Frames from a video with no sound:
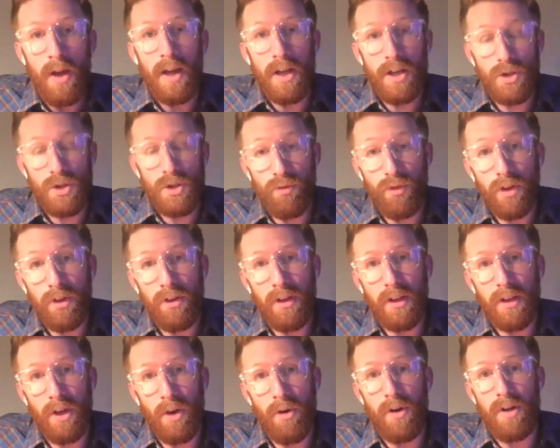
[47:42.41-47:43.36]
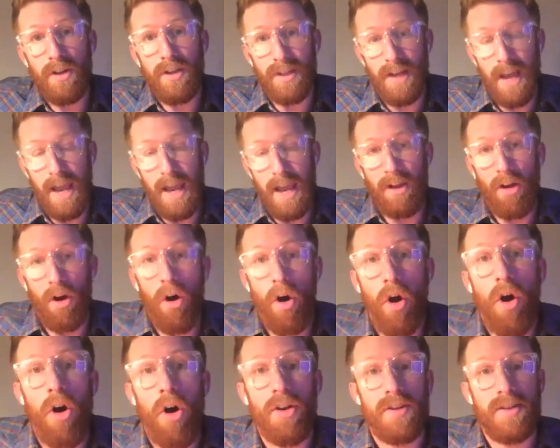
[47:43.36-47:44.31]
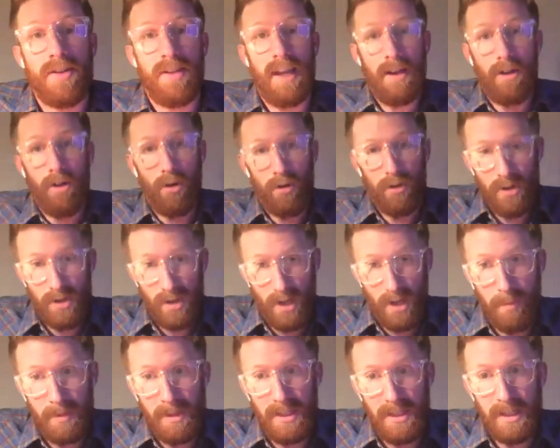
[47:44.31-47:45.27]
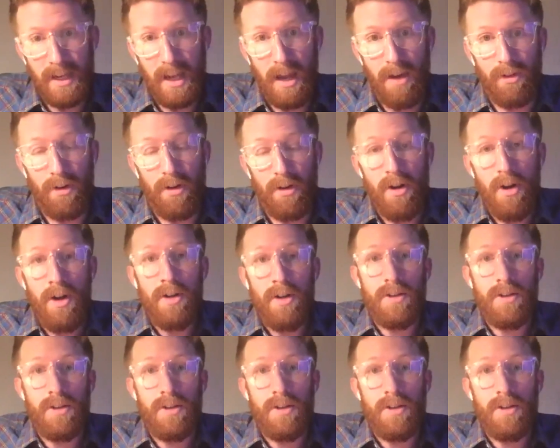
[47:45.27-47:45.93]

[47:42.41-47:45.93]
It's really going to take all stakeholders coming together